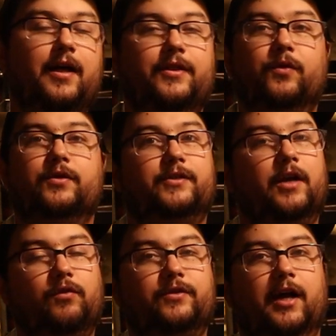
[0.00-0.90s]
There were
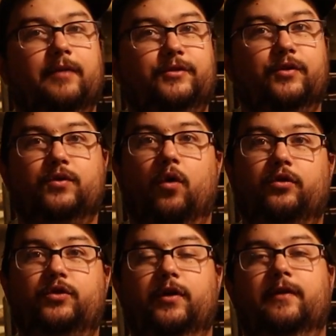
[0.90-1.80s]
several times she was
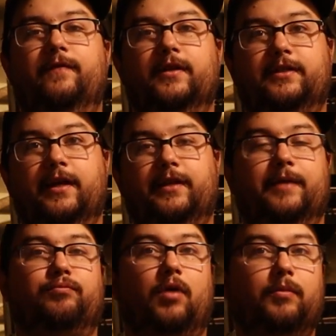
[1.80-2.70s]
ordered to investigate
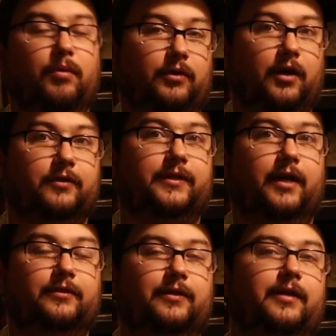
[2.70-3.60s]
a probable
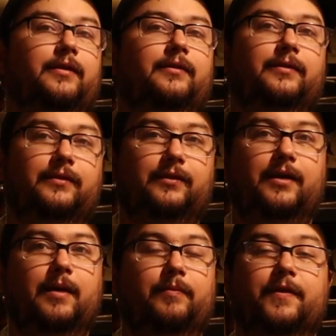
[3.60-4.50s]
contact,
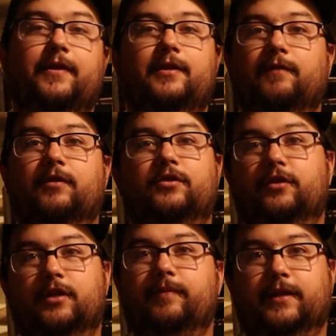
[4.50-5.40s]
but they never
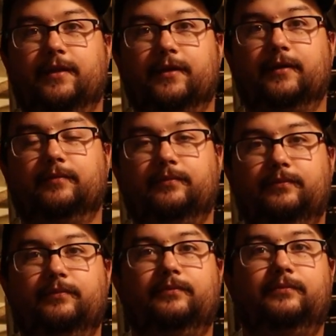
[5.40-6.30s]
turned up anything.
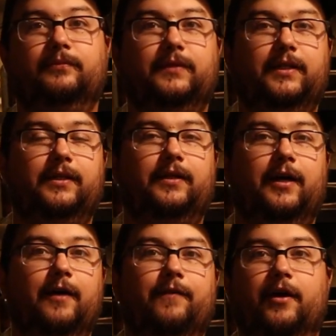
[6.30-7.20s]

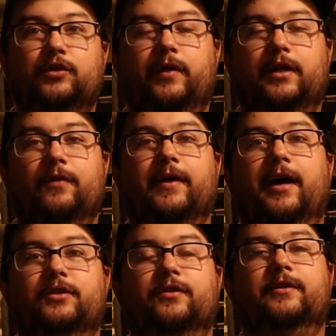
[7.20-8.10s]
As far as we know, the
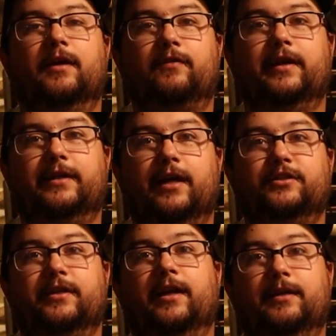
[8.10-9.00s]
Hazard never
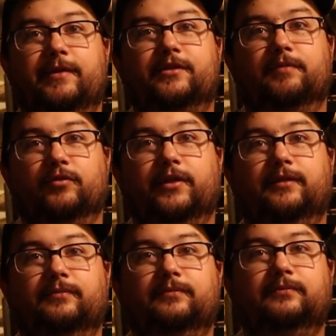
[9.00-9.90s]
engaged an enemy
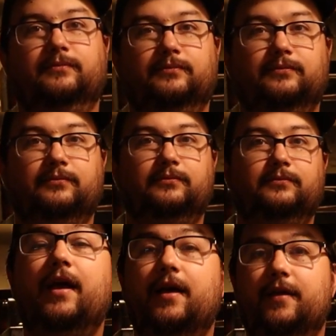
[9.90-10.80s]
submarine.
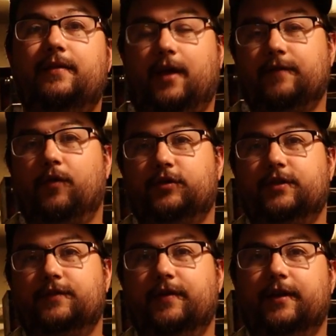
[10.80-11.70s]
Thank you for watching
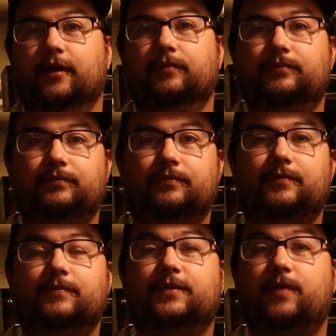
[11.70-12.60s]
this video.
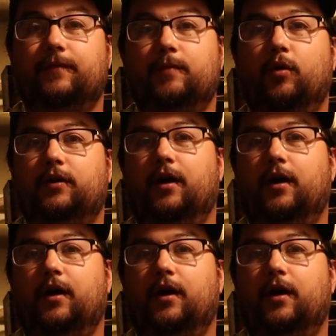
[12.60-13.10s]
Subscribe for more